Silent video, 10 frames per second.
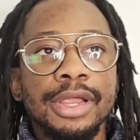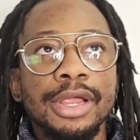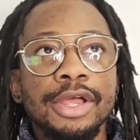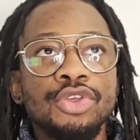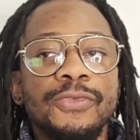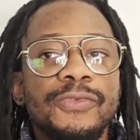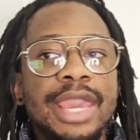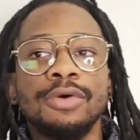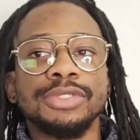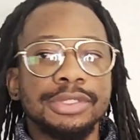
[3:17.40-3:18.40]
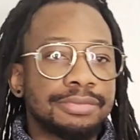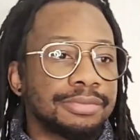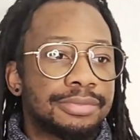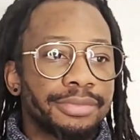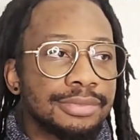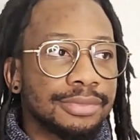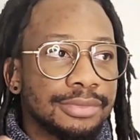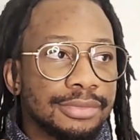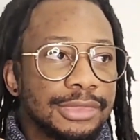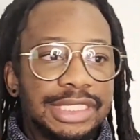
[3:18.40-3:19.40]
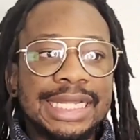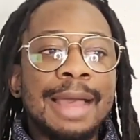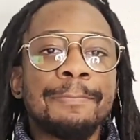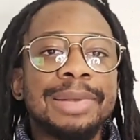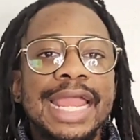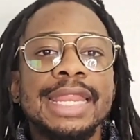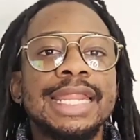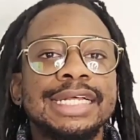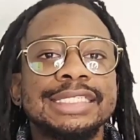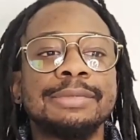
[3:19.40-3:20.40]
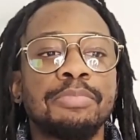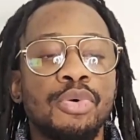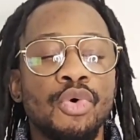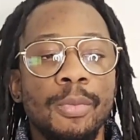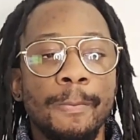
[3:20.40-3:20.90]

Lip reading: you failed. It's that plain and that simple.